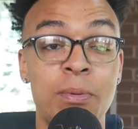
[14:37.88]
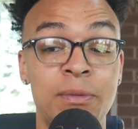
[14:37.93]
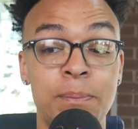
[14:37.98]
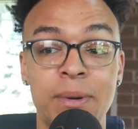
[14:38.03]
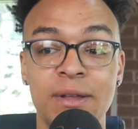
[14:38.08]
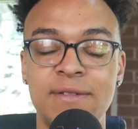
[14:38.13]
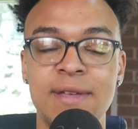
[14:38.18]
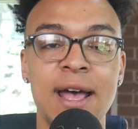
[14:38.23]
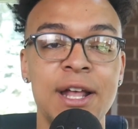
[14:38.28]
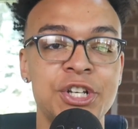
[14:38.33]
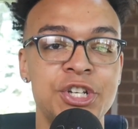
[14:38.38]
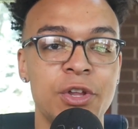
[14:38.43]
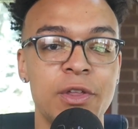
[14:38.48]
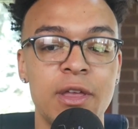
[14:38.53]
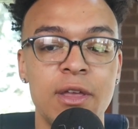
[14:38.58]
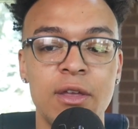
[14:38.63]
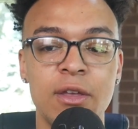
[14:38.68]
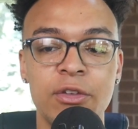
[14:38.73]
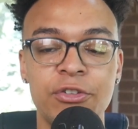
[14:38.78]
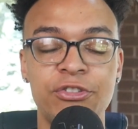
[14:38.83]

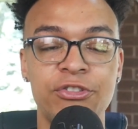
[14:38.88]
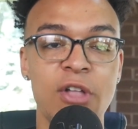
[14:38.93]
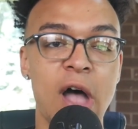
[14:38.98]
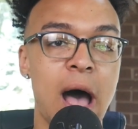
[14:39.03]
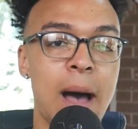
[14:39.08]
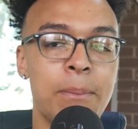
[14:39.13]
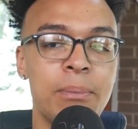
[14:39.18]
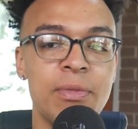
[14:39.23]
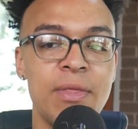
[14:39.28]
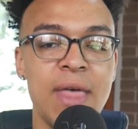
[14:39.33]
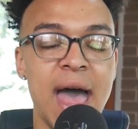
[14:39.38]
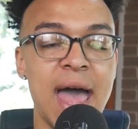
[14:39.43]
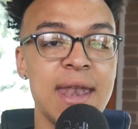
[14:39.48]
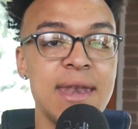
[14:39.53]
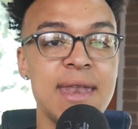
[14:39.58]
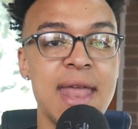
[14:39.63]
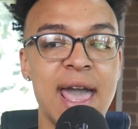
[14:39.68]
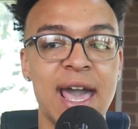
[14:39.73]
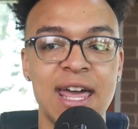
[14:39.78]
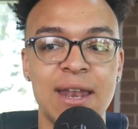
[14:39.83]
potentially stop that
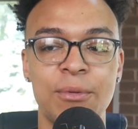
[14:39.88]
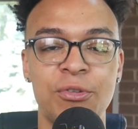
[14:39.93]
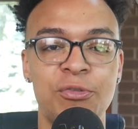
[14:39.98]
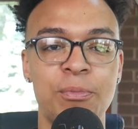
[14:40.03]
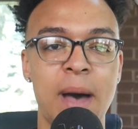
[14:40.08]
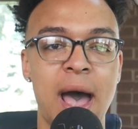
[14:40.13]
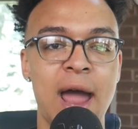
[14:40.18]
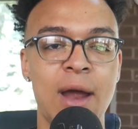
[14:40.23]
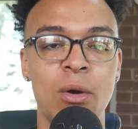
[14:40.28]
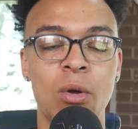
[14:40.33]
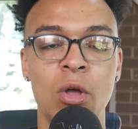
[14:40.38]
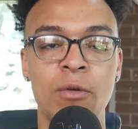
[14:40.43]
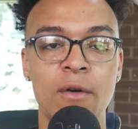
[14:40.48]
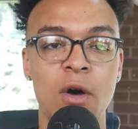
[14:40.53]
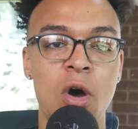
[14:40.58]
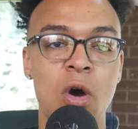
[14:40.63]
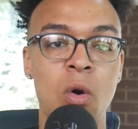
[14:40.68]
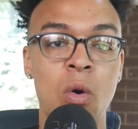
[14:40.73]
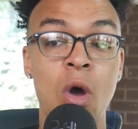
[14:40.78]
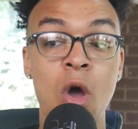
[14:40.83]
negative spiral of,
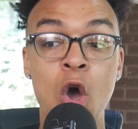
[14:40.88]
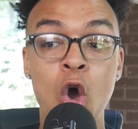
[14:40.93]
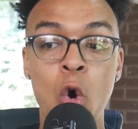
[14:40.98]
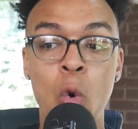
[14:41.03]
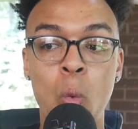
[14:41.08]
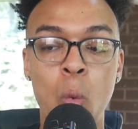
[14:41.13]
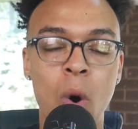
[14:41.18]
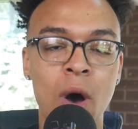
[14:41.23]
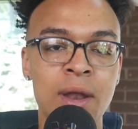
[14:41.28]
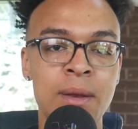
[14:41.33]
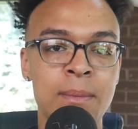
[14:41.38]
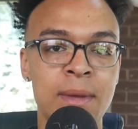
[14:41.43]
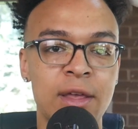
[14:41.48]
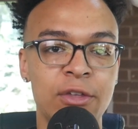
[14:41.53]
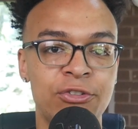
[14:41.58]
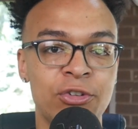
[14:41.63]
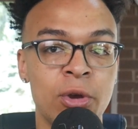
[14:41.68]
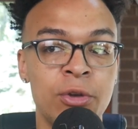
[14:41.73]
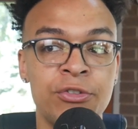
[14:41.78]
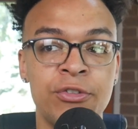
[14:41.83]
oh, one
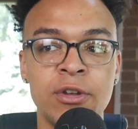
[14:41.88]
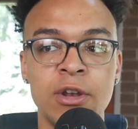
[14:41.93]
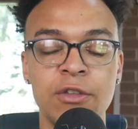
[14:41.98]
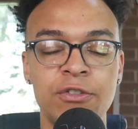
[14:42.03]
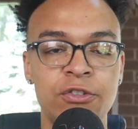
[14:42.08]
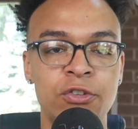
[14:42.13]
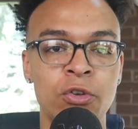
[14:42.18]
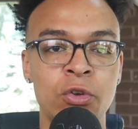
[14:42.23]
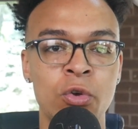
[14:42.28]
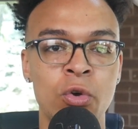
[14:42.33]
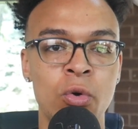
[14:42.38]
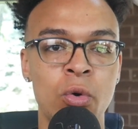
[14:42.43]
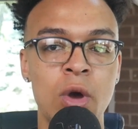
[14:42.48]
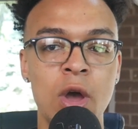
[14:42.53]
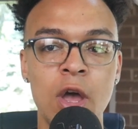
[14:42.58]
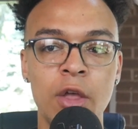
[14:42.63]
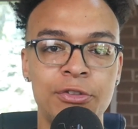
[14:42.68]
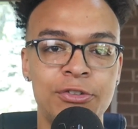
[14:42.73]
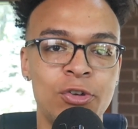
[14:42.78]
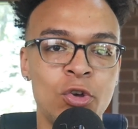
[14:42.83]
miss turns into
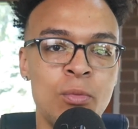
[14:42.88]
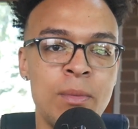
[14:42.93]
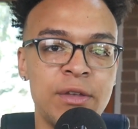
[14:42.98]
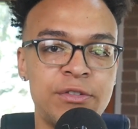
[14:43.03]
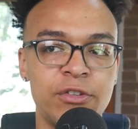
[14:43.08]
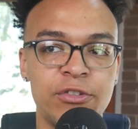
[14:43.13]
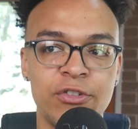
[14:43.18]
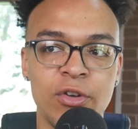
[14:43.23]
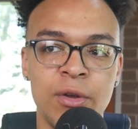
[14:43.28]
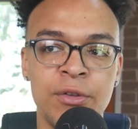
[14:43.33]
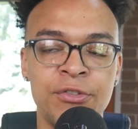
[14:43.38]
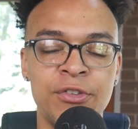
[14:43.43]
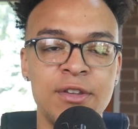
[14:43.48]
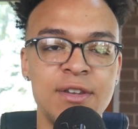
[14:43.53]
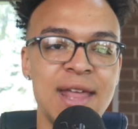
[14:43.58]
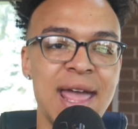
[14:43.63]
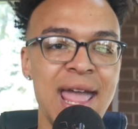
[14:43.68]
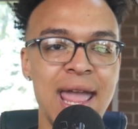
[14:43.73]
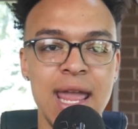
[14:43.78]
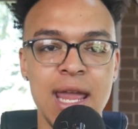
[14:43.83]
two misses turns
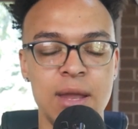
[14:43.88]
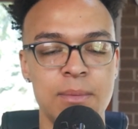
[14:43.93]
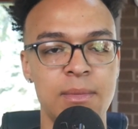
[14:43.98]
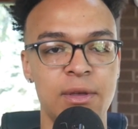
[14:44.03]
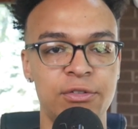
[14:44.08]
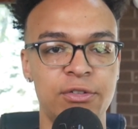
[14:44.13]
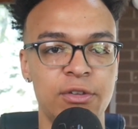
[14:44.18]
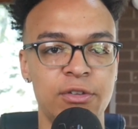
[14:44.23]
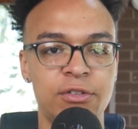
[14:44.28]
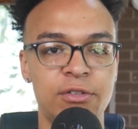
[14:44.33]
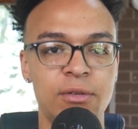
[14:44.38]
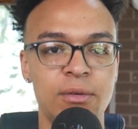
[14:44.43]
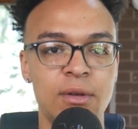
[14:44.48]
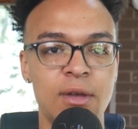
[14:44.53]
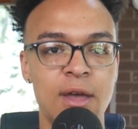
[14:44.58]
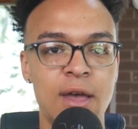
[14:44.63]
into 8 misses.